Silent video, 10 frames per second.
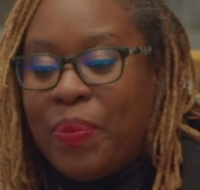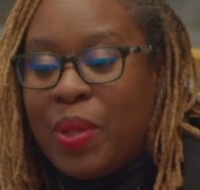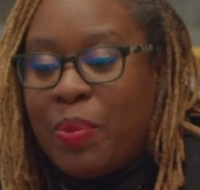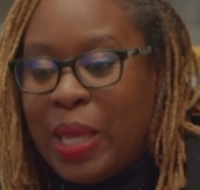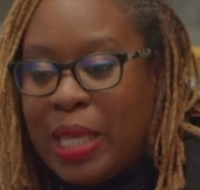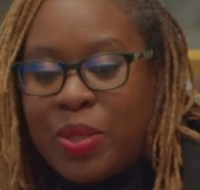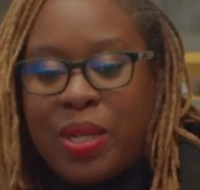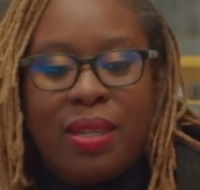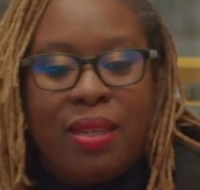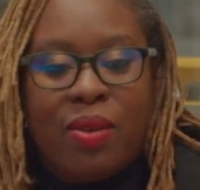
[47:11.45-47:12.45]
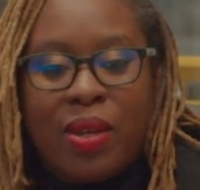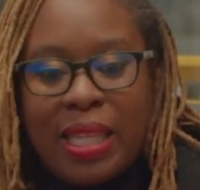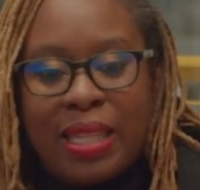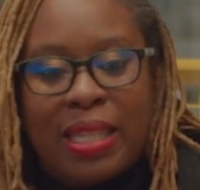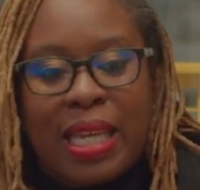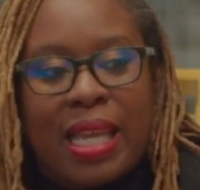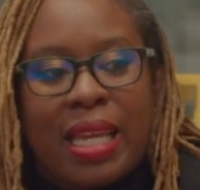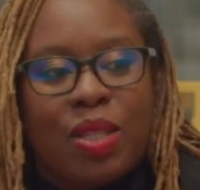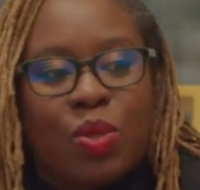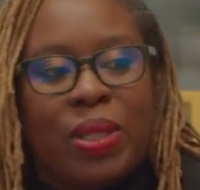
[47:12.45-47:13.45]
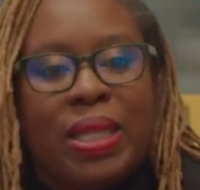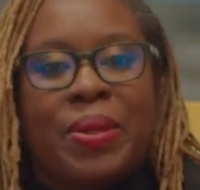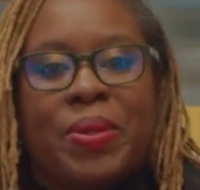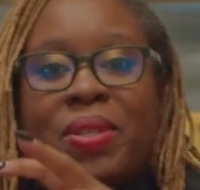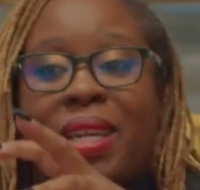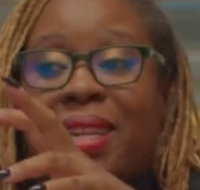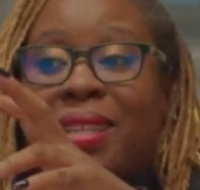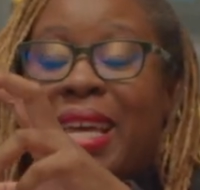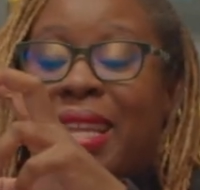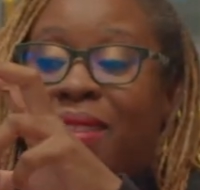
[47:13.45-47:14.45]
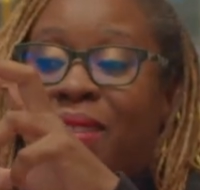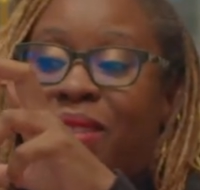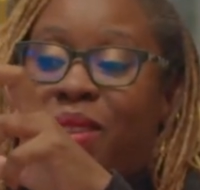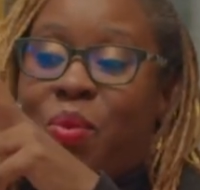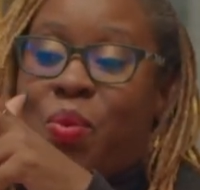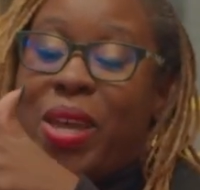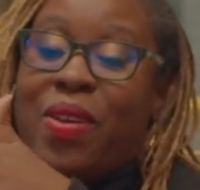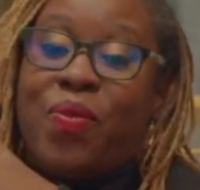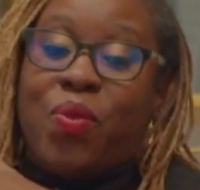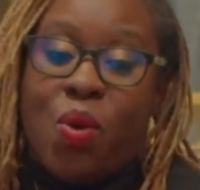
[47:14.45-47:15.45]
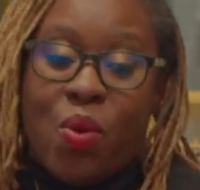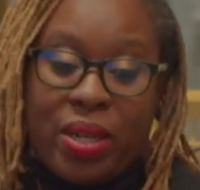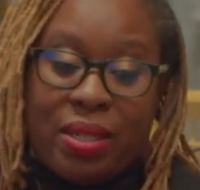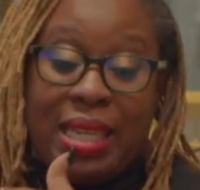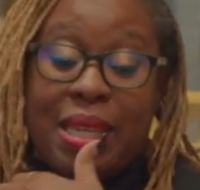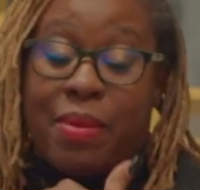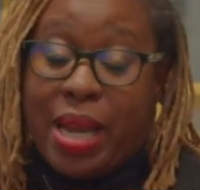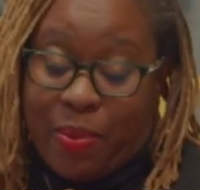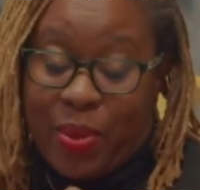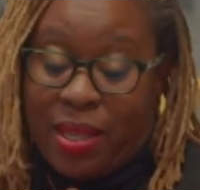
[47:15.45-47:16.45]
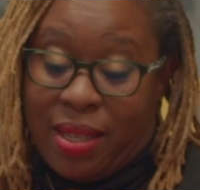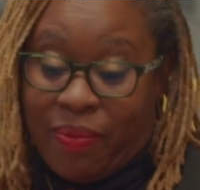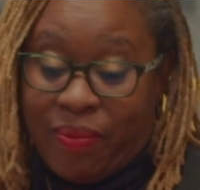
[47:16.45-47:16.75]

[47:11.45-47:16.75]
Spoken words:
the patriarchy or anything like that. It's really understanding that the way forward, in my opinion,